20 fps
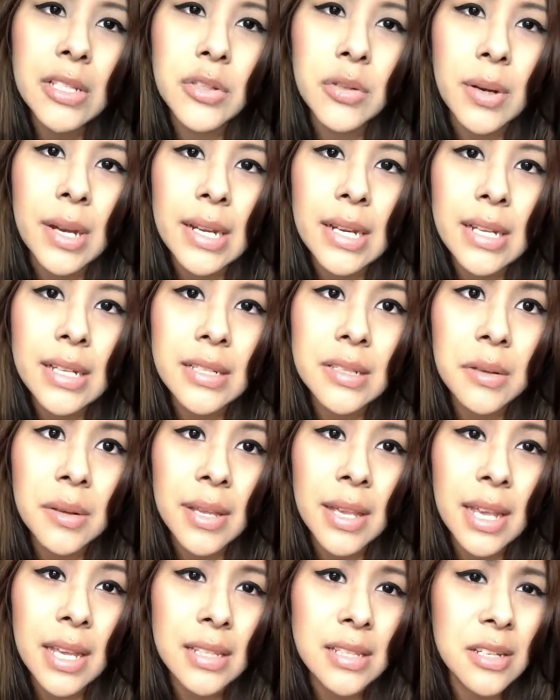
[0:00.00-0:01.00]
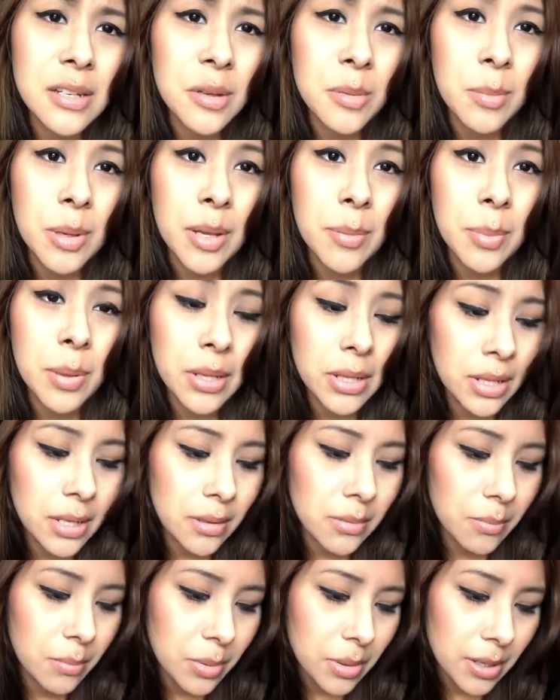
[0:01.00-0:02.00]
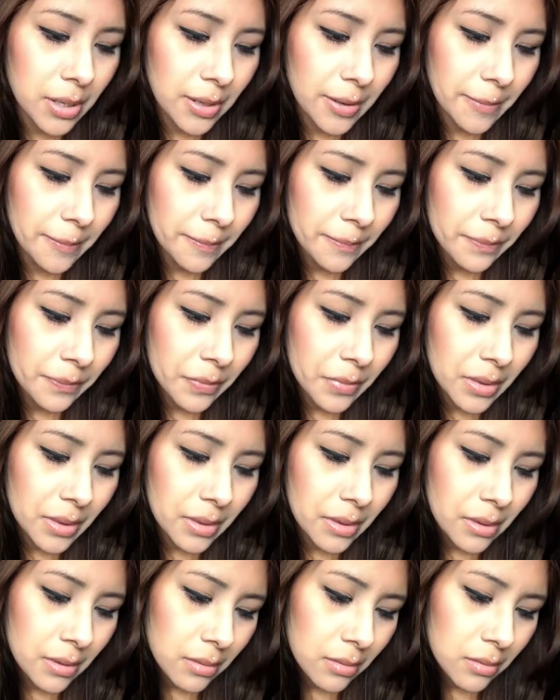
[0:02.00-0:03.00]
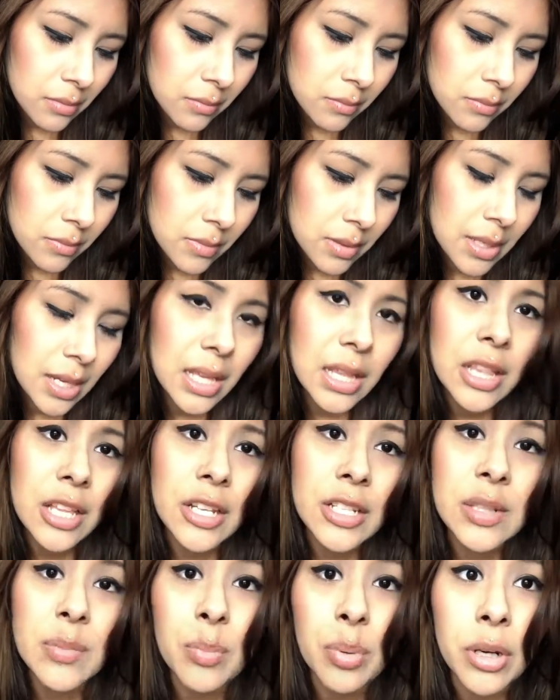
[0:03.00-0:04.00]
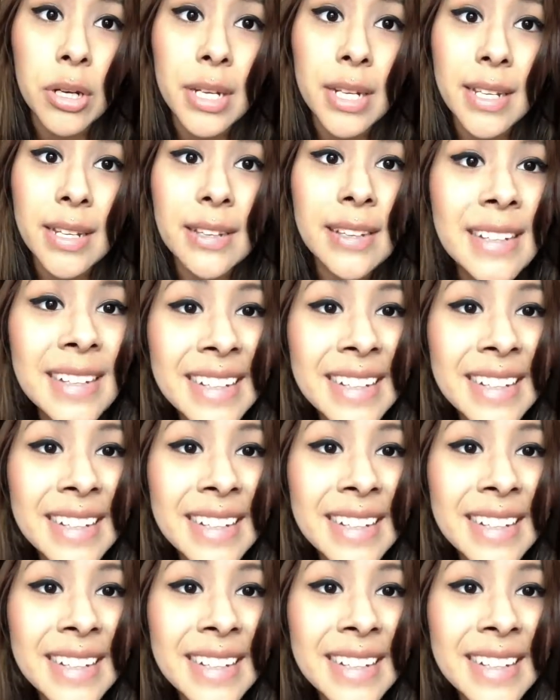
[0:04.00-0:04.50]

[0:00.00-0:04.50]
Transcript: tried it, so I can't tell you my opinion, but it looks pretty